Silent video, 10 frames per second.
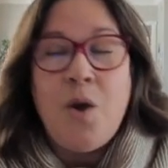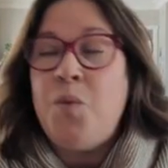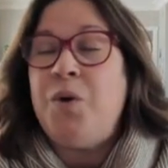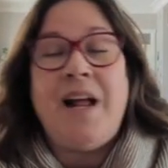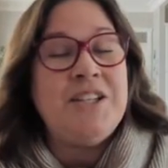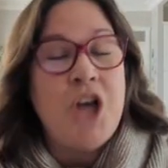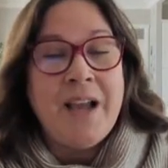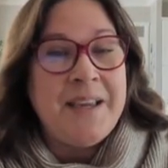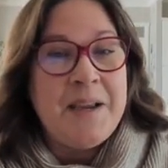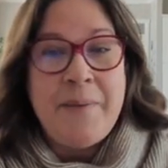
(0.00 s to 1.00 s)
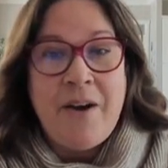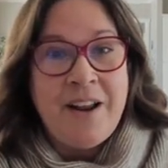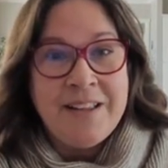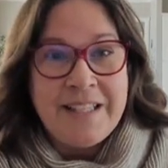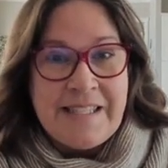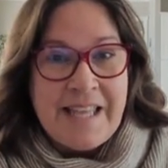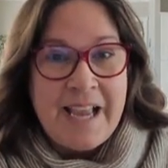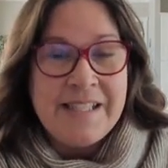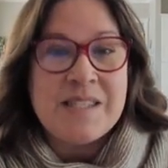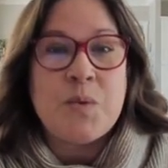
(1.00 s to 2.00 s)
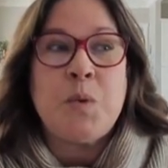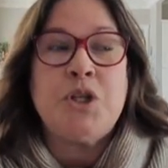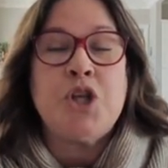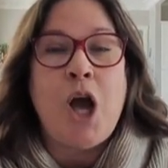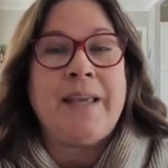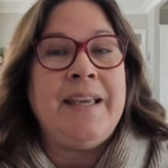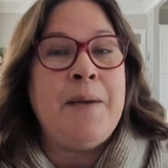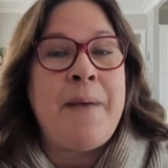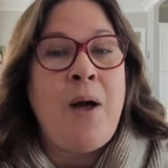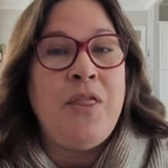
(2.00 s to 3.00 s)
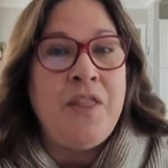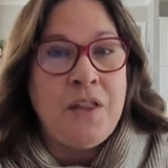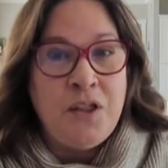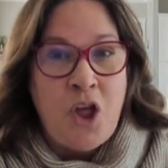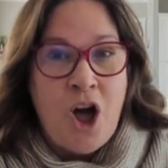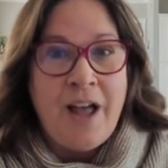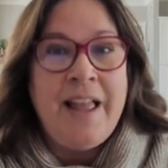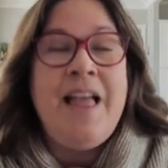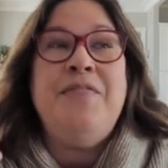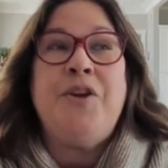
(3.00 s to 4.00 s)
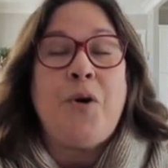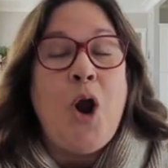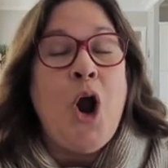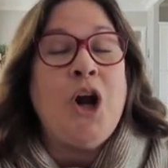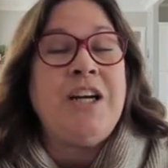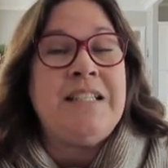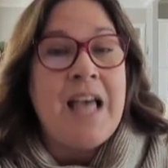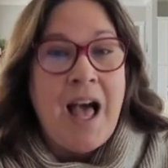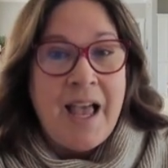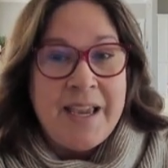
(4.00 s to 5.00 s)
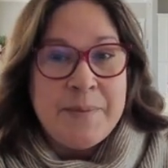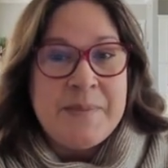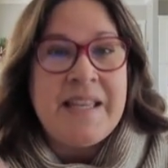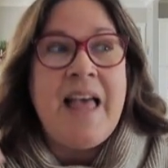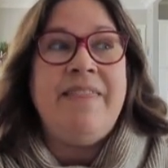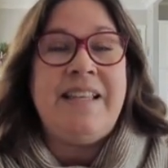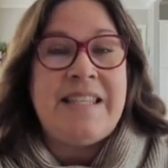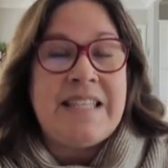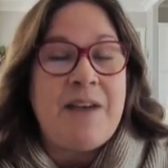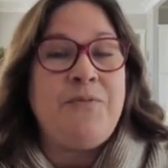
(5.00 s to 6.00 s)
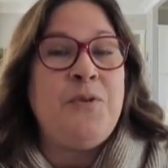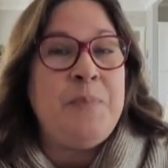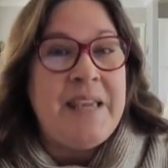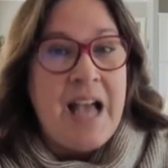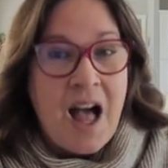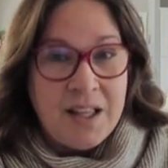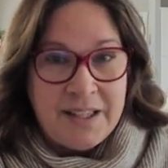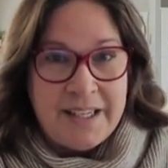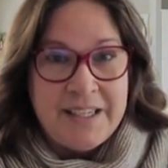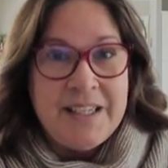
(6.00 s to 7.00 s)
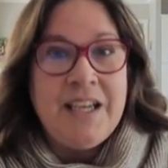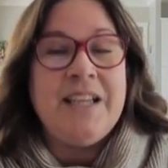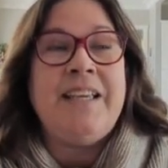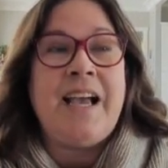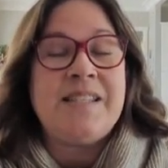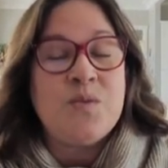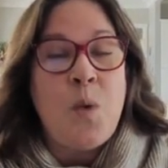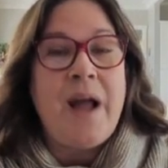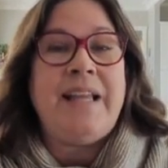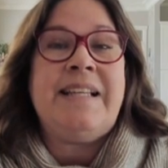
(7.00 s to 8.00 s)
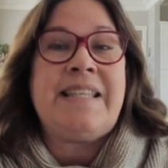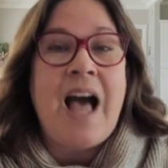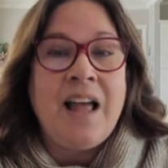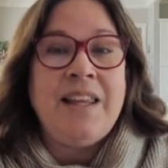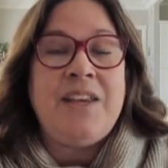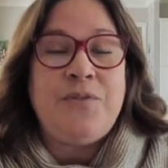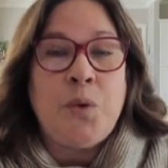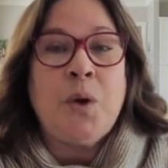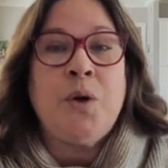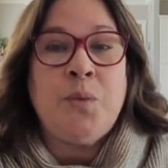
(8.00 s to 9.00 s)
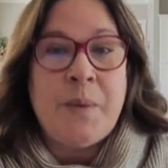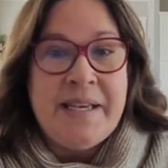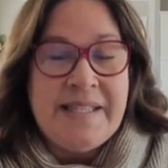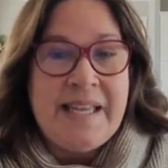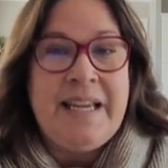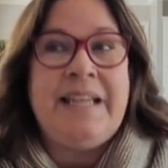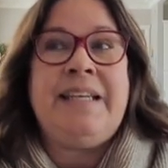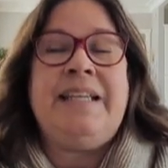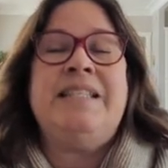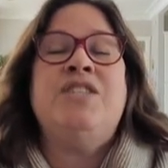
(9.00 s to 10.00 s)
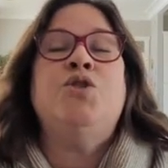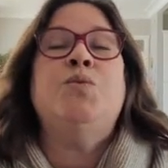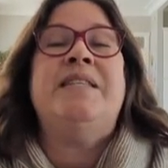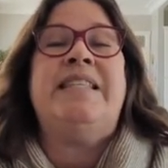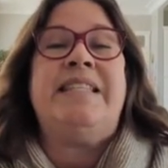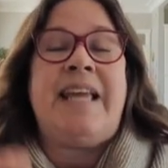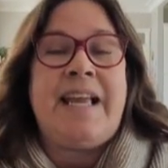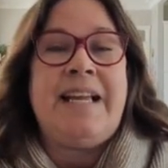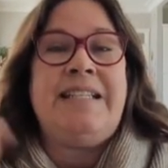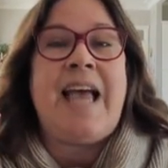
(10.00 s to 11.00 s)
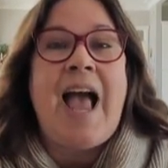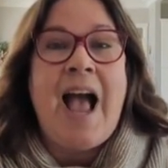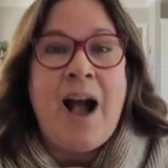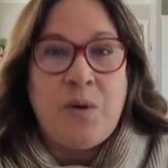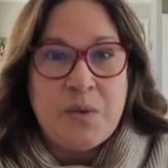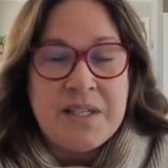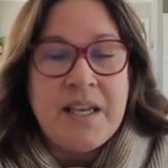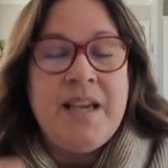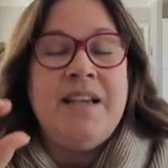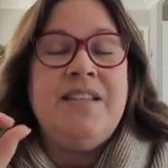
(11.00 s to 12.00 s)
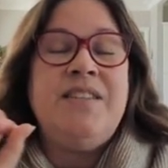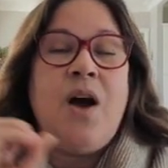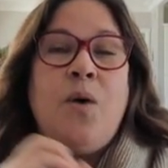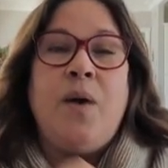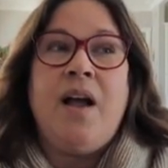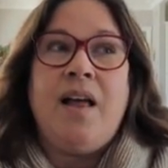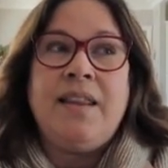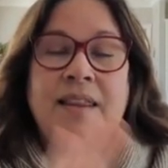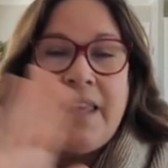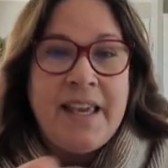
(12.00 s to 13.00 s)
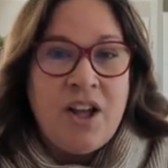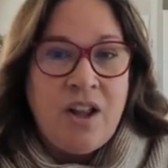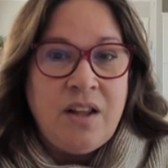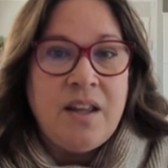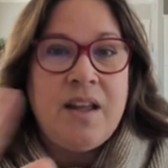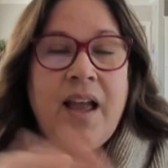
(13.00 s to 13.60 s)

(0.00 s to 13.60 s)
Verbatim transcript: We're not talking about ugly sights, we're talking about the law. There are times that stuff will be ugly. Guess what? It's ugly for a reason. It needs to stand out. So, legal,